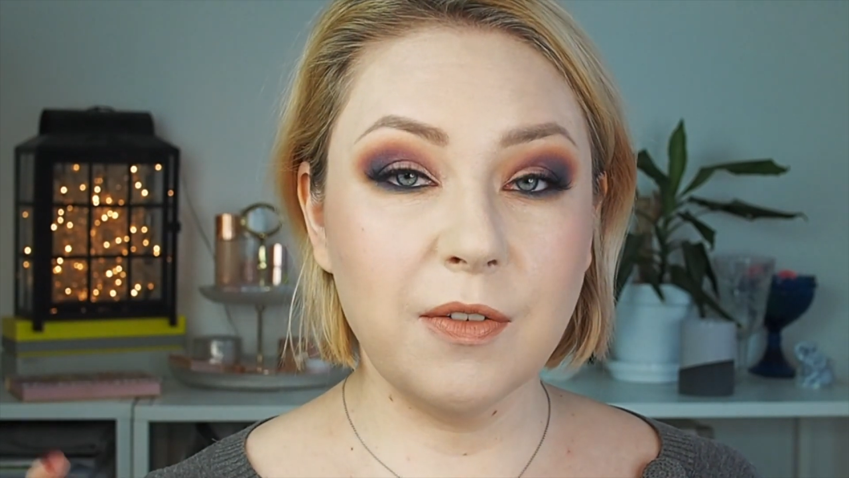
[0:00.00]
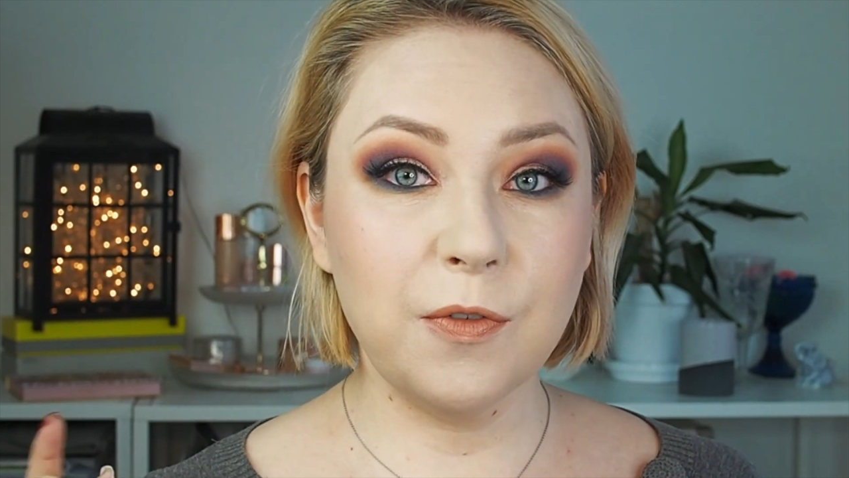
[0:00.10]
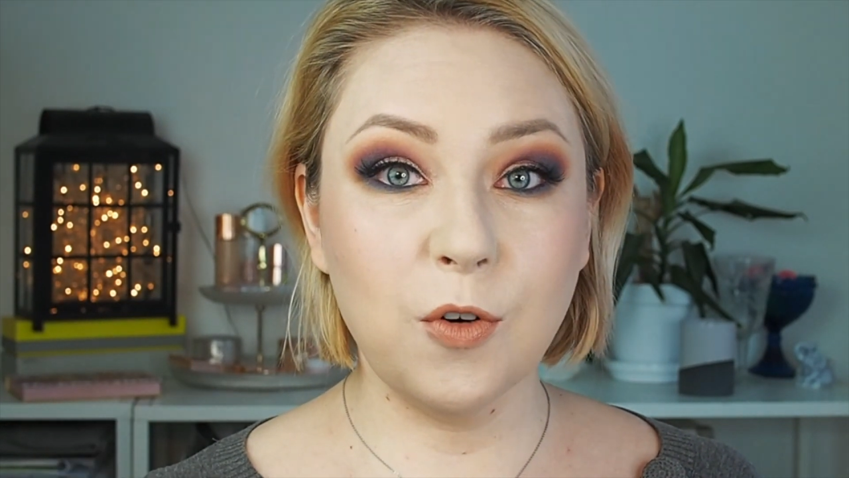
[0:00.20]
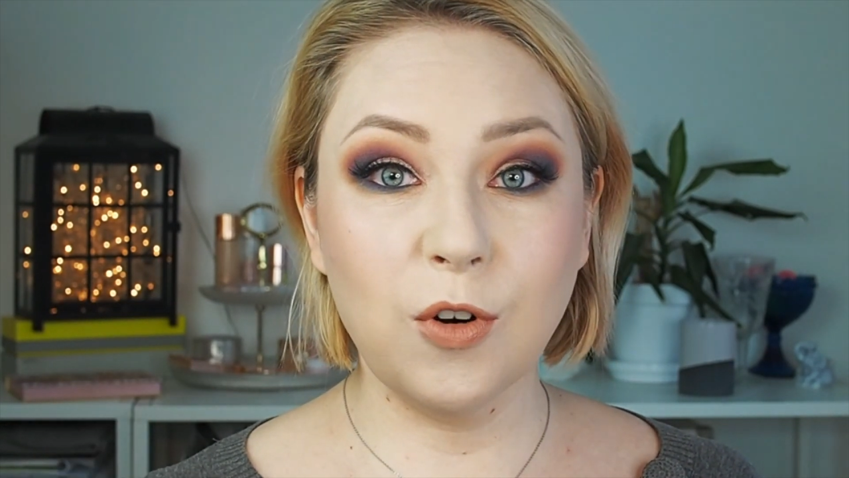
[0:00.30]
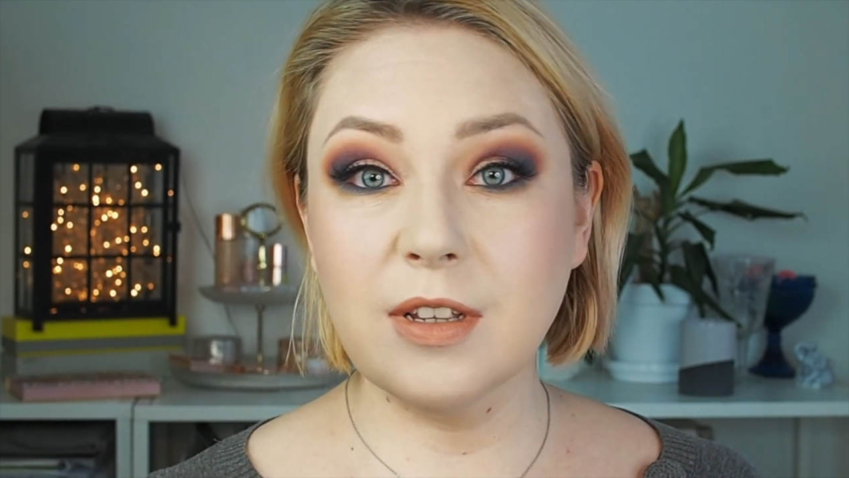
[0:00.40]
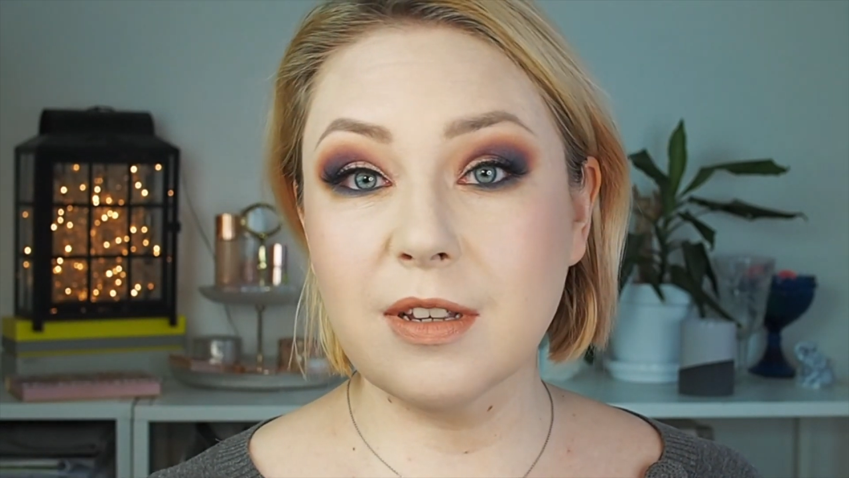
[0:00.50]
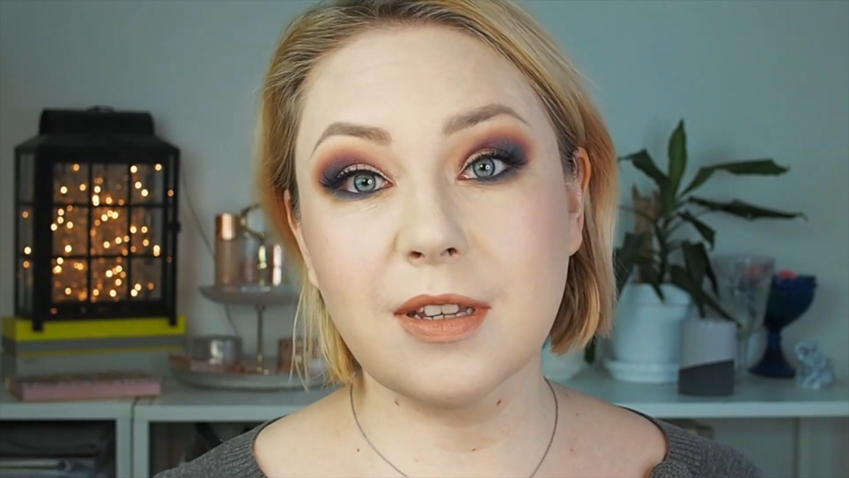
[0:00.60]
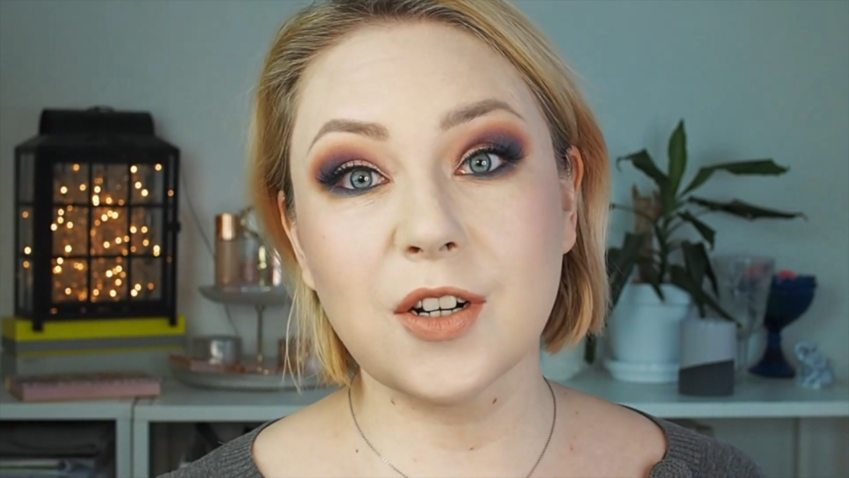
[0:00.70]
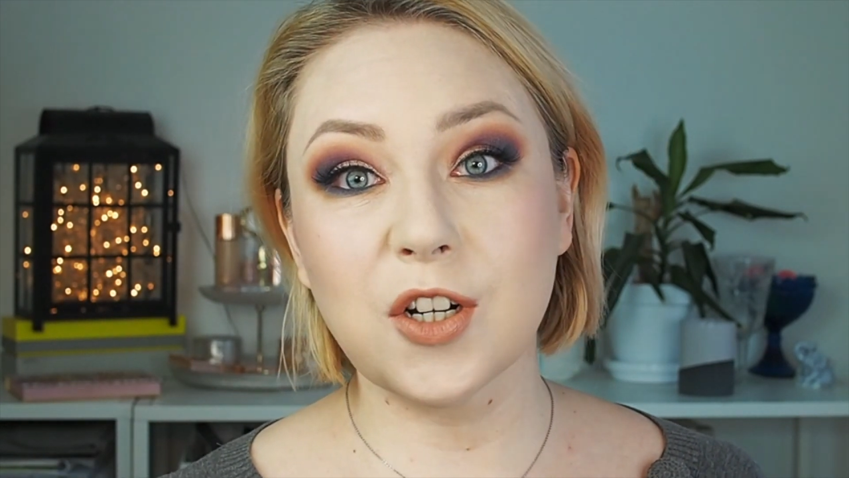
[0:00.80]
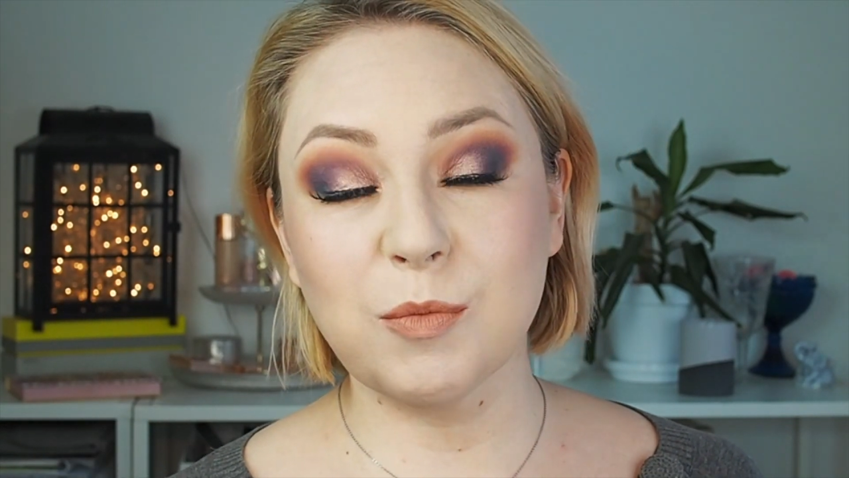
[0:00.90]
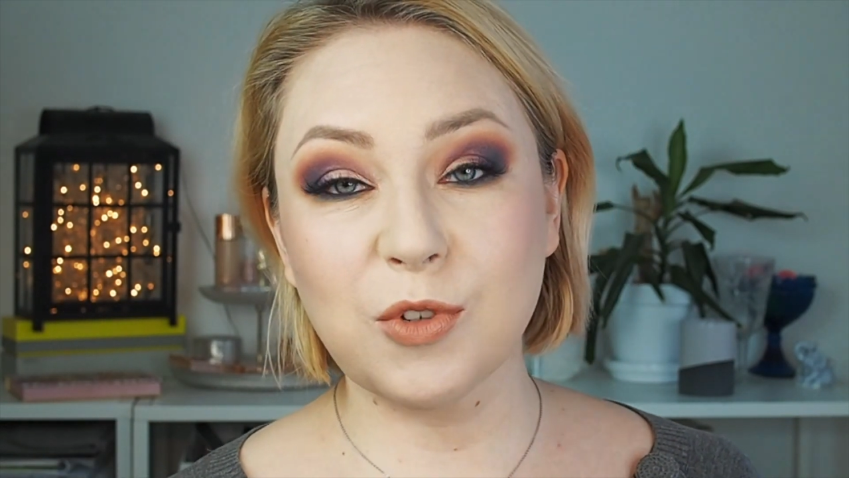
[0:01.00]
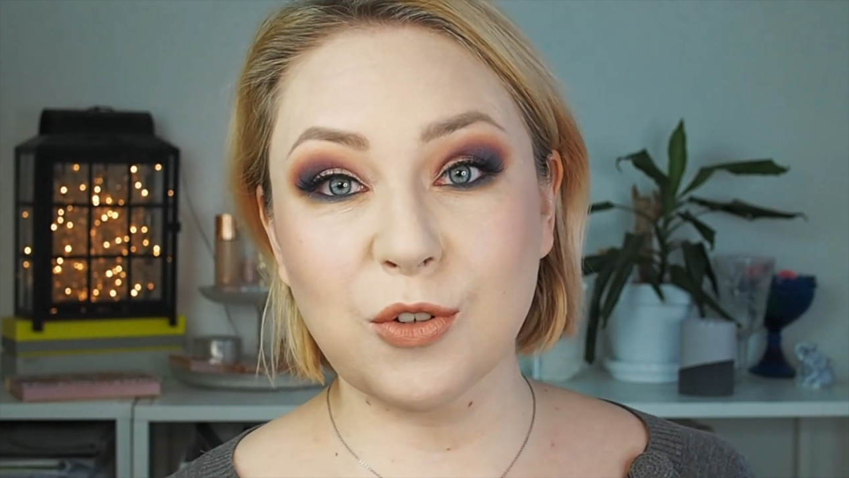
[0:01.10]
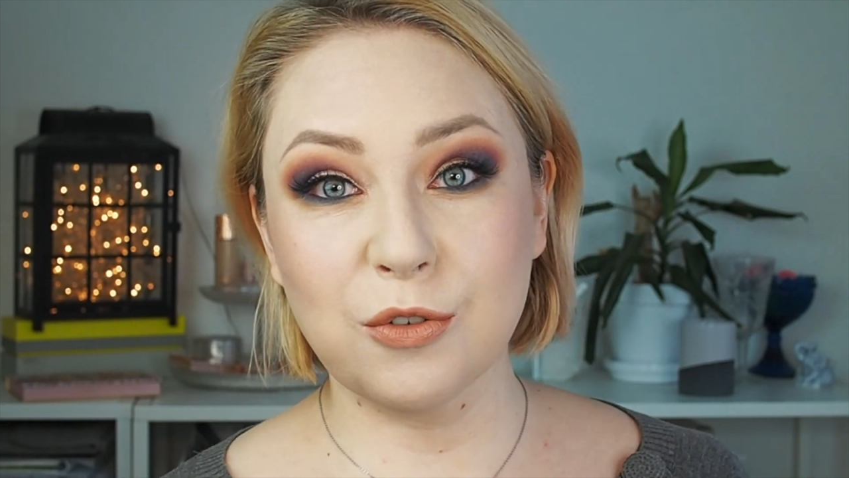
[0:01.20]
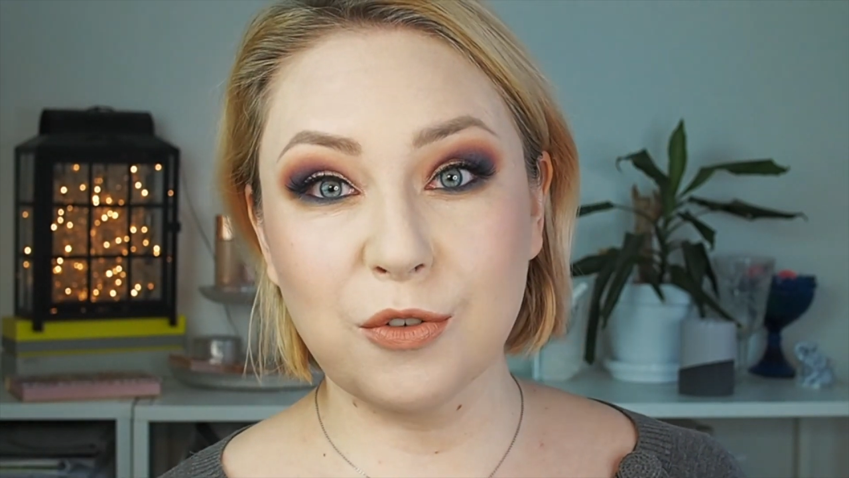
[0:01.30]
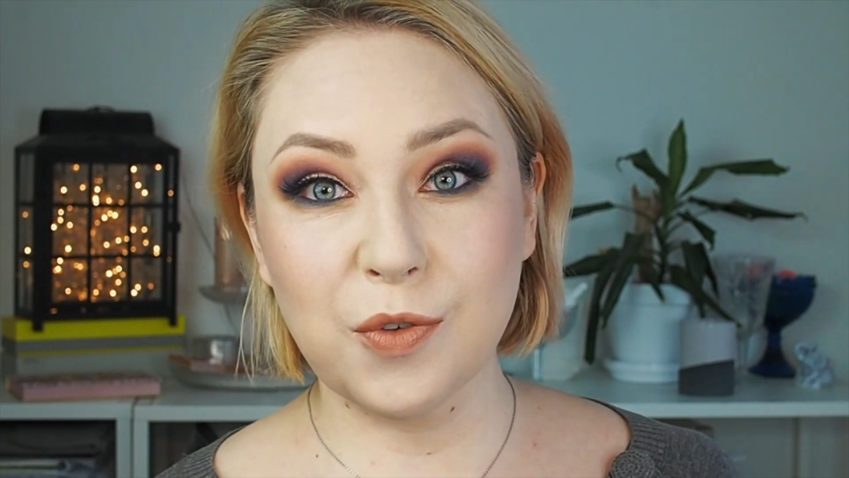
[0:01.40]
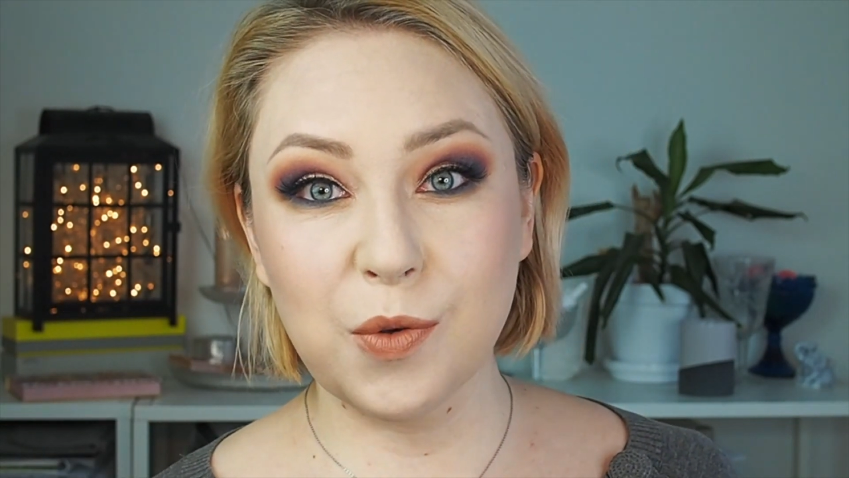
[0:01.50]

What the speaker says: for Instagram, so if you